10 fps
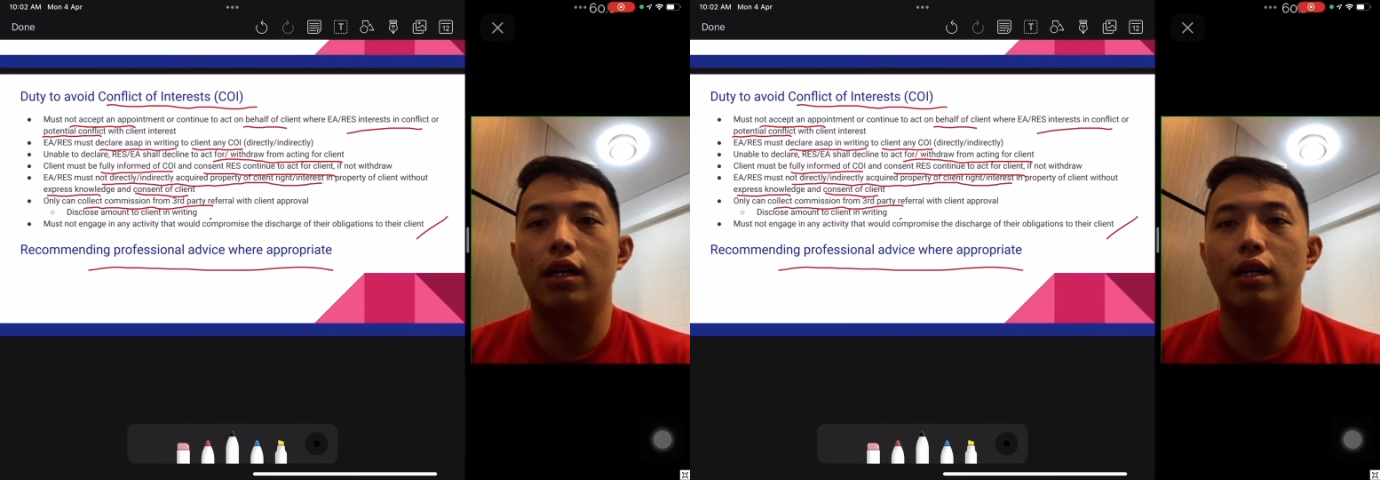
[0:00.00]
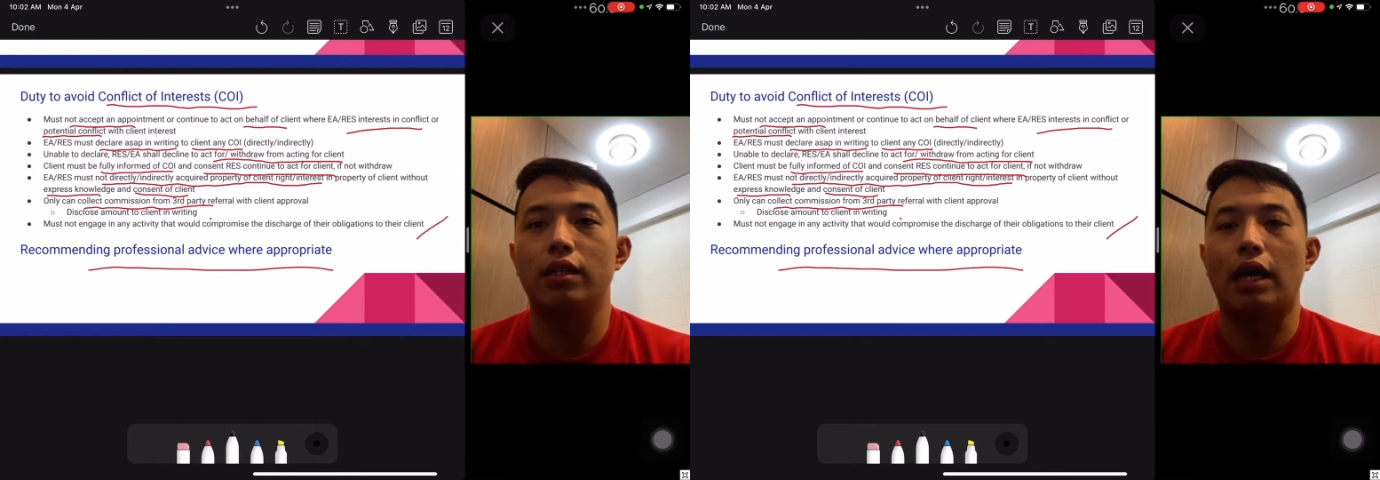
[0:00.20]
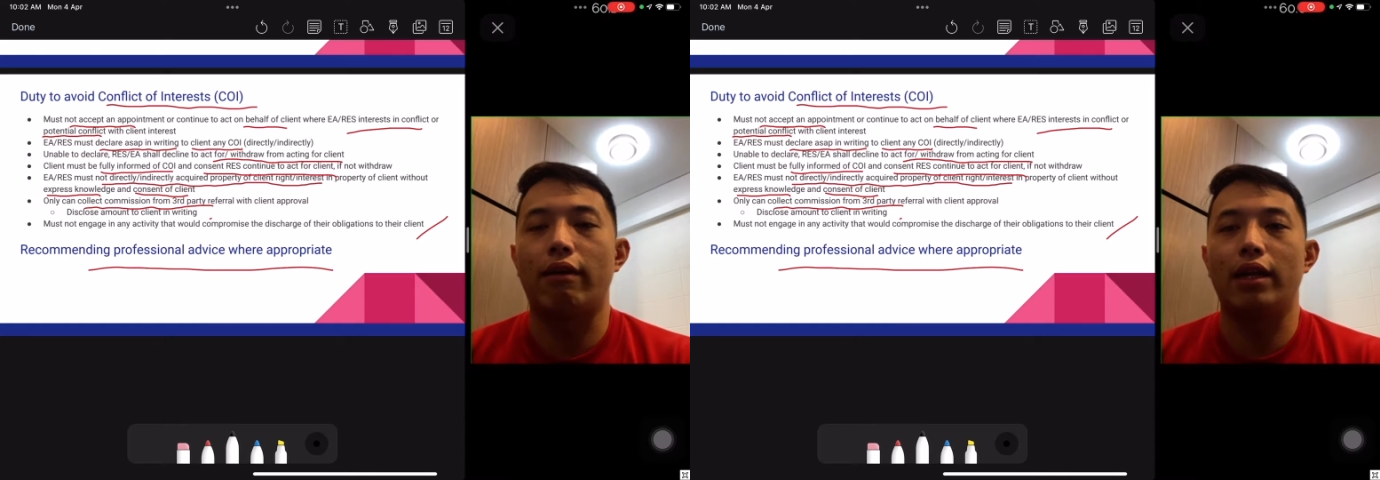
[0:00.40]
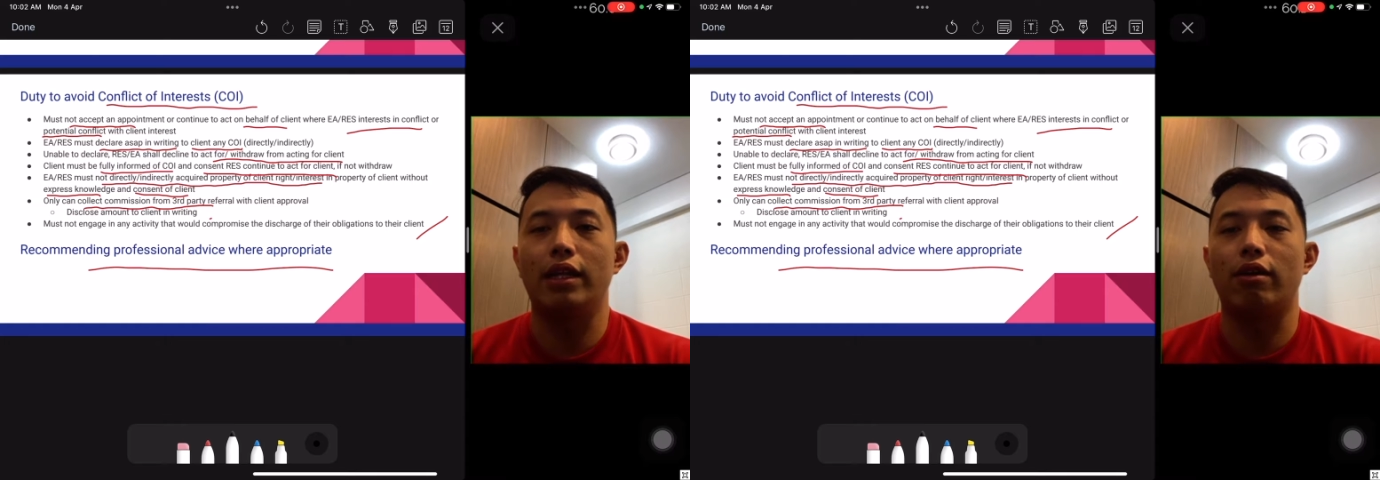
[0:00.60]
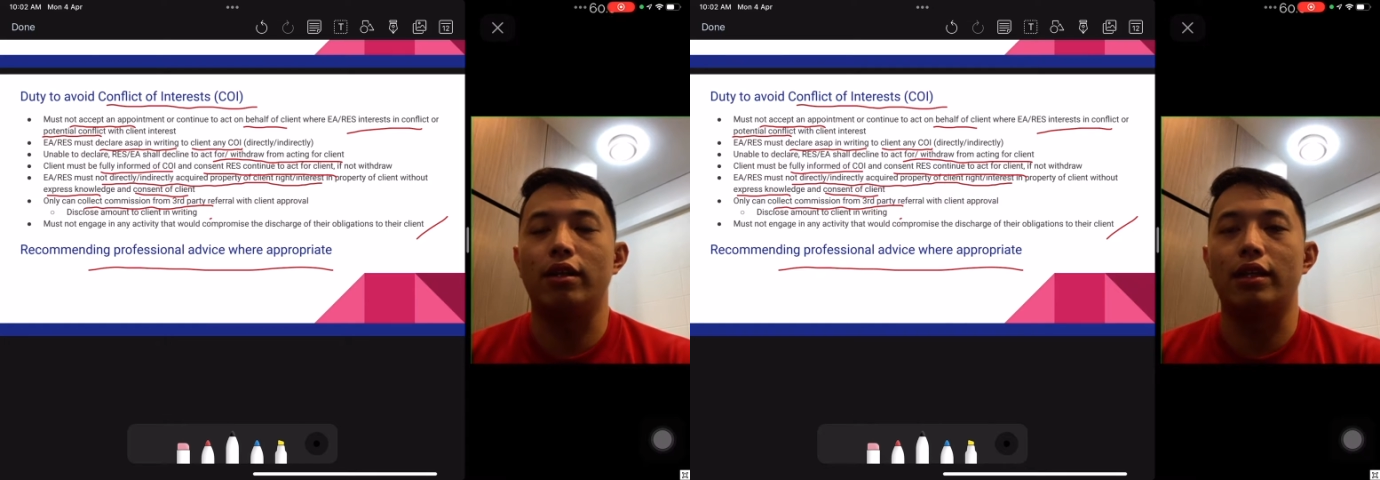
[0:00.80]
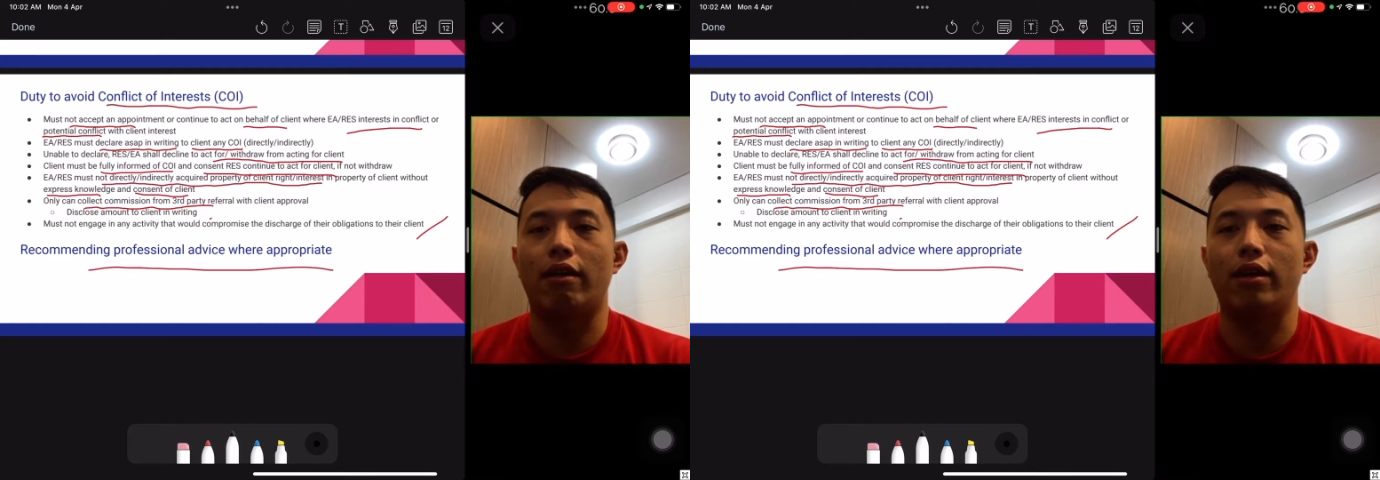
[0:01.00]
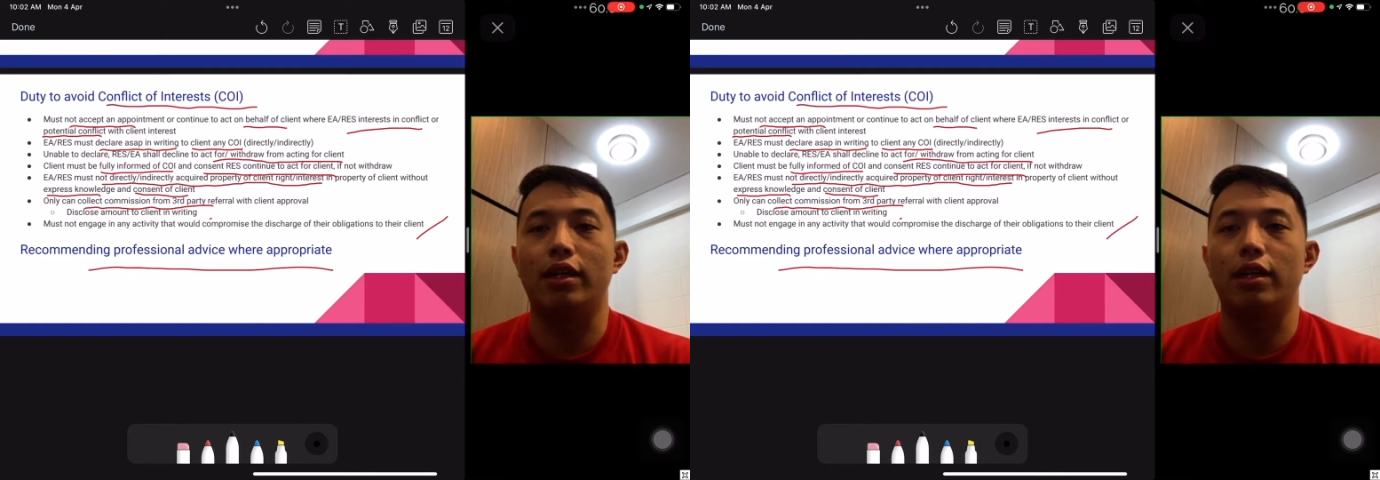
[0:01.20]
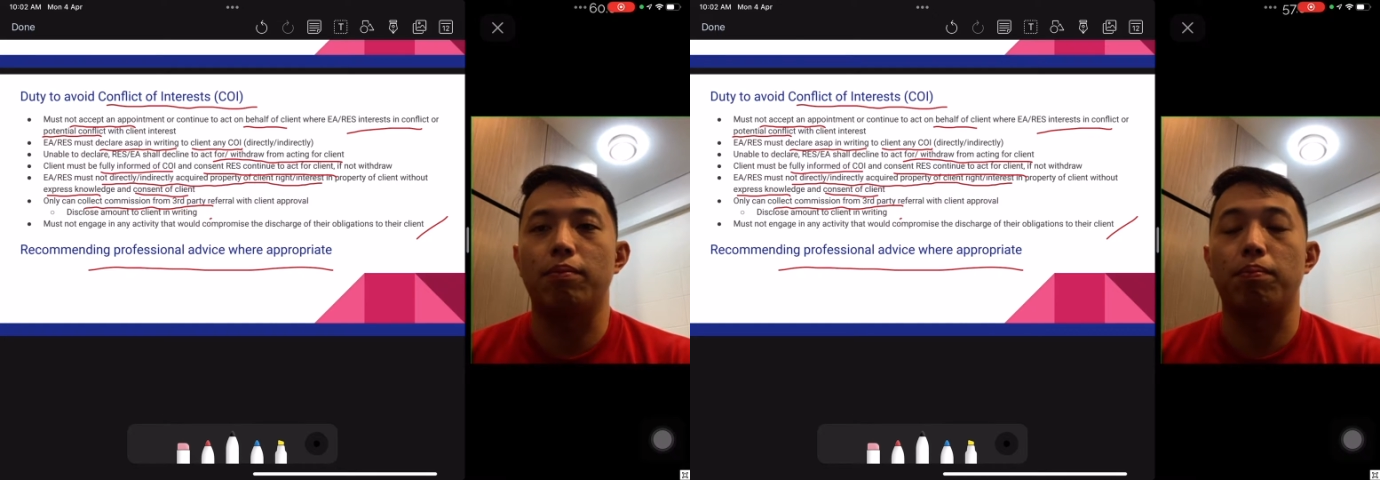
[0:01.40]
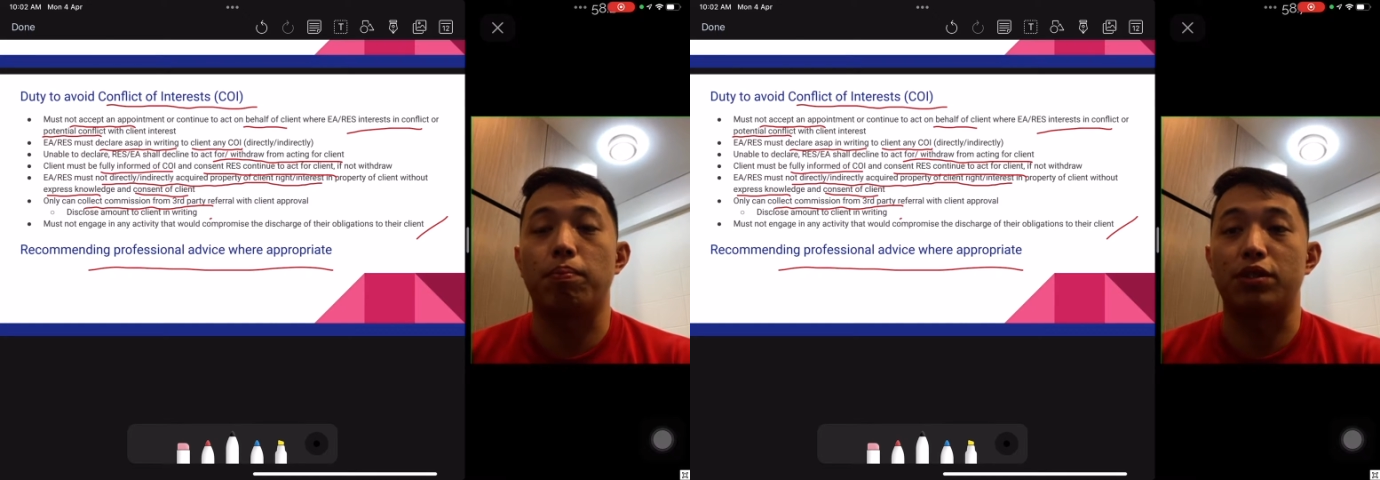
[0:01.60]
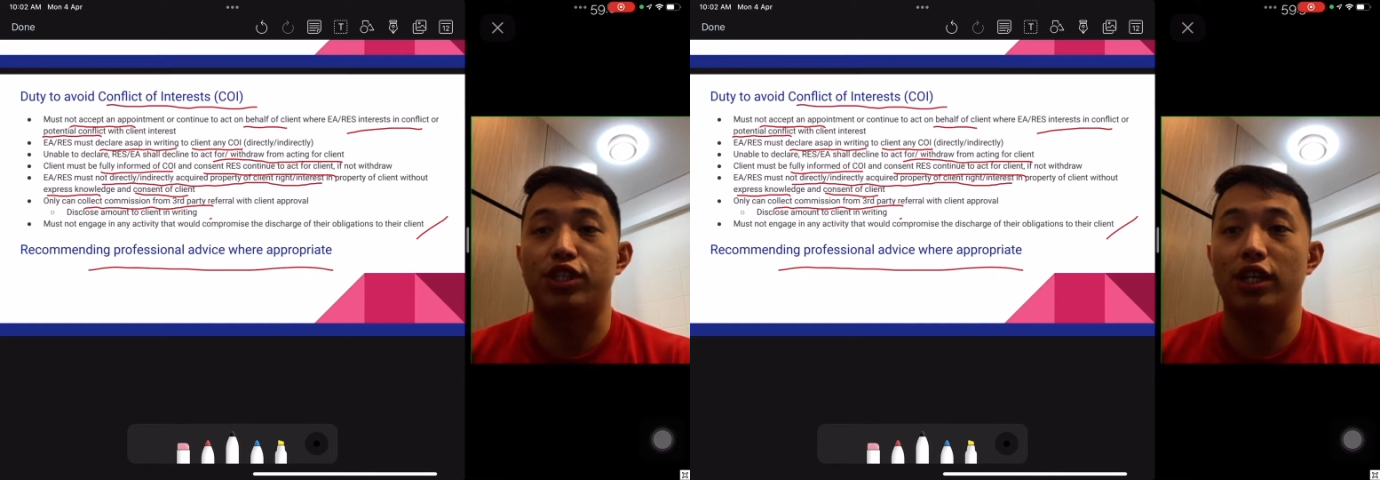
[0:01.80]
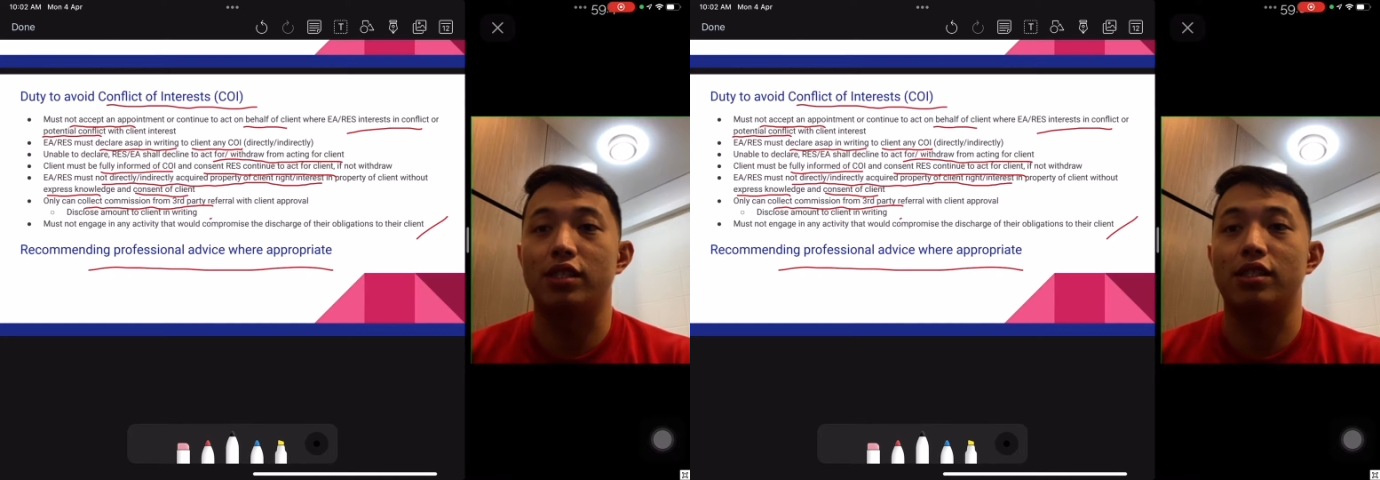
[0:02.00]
directly or indirectly purchase